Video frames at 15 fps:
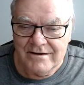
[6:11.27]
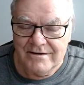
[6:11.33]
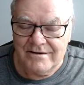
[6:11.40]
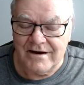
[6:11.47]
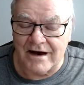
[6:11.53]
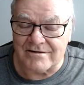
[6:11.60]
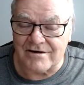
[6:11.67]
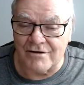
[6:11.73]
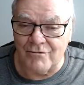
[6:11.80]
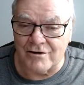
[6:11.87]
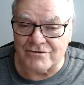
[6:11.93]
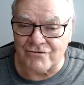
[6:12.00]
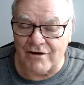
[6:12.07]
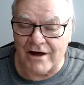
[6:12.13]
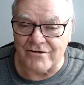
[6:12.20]
Yes, it
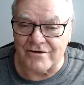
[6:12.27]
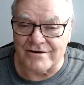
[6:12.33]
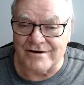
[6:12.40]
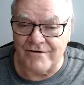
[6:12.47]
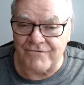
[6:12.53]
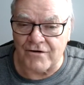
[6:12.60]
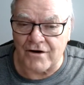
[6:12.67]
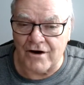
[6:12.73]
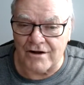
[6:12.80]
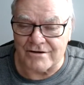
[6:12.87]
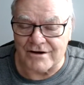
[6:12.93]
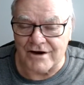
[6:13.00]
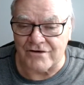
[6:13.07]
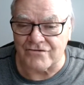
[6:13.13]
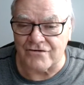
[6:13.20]
was rather difficult
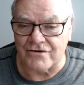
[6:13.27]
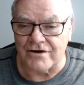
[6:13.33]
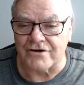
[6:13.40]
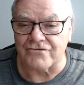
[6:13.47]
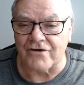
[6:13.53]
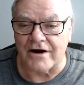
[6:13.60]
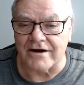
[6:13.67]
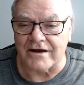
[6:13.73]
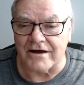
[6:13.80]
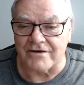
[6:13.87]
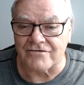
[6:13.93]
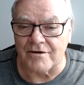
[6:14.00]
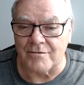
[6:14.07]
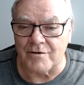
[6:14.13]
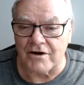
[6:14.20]
yesterday trying to get
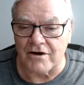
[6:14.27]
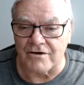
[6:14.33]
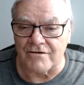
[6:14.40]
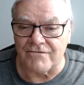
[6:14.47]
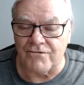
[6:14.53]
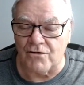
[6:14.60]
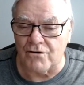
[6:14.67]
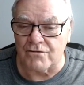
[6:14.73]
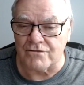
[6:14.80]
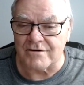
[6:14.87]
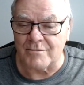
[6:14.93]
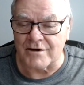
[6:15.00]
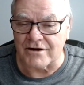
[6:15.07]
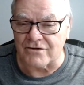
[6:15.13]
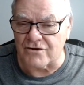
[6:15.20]
somebody on the phone,
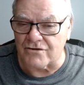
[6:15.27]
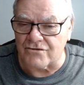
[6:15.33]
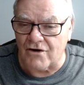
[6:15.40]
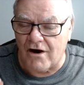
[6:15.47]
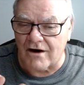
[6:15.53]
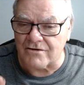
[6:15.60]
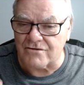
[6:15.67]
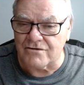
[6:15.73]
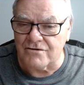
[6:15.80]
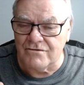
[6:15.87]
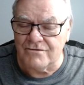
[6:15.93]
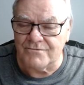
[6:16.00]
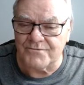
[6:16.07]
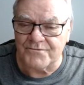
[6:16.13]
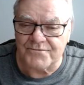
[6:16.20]
somebody to talk
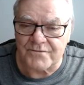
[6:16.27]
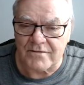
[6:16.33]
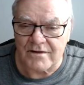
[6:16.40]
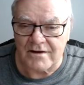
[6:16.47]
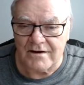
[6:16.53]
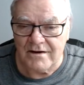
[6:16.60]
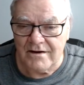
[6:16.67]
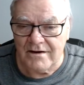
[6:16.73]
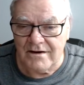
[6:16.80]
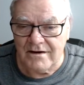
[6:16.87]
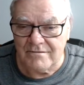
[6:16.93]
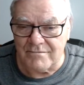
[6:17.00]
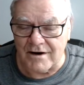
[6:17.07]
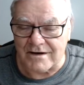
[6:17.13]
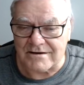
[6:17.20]
to.
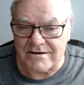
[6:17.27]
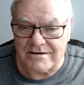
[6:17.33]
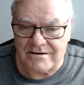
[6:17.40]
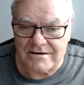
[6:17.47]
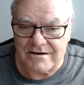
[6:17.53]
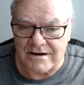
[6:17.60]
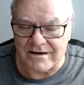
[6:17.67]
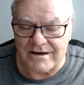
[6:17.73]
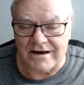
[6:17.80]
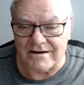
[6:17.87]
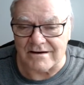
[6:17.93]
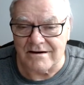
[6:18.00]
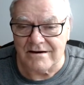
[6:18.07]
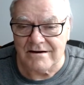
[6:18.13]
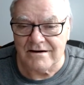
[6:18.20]
But
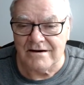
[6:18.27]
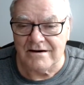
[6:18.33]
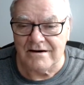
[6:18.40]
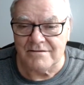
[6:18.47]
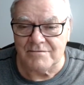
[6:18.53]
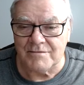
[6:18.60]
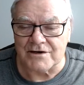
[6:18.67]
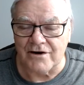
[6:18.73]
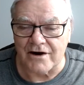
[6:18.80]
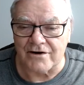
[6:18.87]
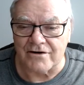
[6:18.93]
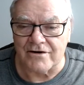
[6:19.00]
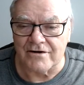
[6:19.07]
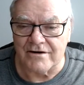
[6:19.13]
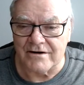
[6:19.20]
again, my
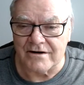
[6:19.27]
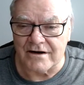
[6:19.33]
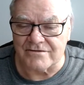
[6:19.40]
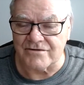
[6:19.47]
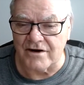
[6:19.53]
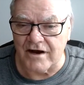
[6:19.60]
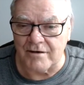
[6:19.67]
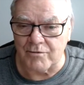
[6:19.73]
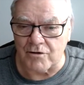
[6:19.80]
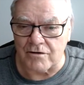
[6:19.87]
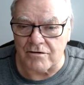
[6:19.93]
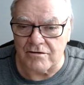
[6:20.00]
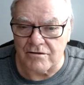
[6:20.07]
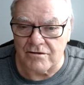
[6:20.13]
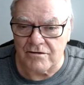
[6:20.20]
daughter has a neighbor
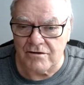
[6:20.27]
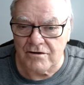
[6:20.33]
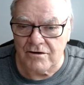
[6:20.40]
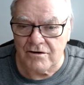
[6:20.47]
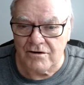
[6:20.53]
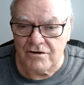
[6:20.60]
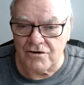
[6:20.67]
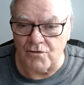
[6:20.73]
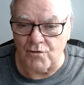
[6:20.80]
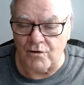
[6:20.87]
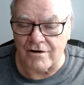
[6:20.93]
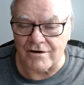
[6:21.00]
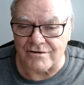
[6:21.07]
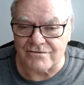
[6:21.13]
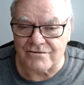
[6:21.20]
who
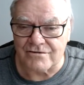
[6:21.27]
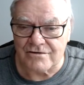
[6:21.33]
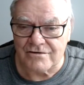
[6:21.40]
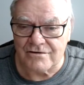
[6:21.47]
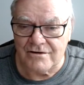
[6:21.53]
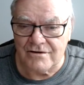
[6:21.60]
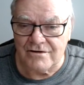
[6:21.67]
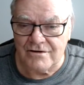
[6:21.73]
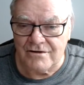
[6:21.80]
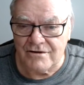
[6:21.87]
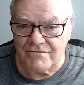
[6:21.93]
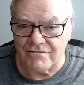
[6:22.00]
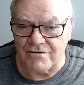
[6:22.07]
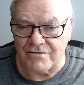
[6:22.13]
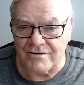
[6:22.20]
works
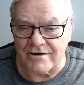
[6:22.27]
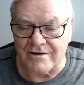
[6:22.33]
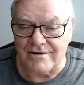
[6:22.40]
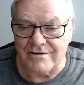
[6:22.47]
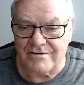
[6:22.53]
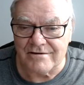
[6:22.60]
for the